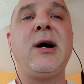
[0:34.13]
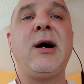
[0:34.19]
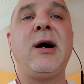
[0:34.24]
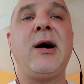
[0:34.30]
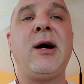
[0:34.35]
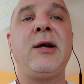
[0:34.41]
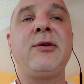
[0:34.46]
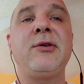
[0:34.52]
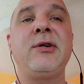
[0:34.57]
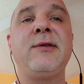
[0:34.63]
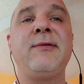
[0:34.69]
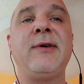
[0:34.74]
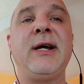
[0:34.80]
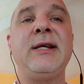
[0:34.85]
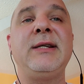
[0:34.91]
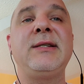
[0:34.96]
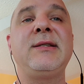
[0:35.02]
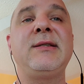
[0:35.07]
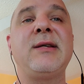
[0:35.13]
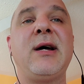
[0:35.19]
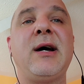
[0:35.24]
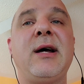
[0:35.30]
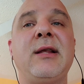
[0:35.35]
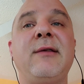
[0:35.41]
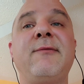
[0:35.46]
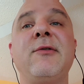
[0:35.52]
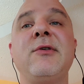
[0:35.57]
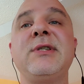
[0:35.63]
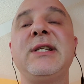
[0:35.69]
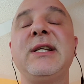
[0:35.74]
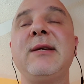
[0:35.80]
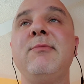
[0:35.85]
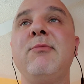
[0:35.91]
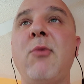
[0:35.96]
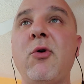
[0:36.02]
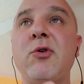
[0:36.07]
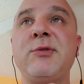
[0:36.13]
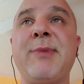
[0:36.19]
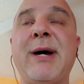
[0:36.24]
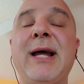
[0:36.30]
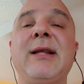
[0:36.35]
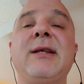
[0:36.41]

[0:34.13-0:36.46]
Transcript: on your device, the first thing most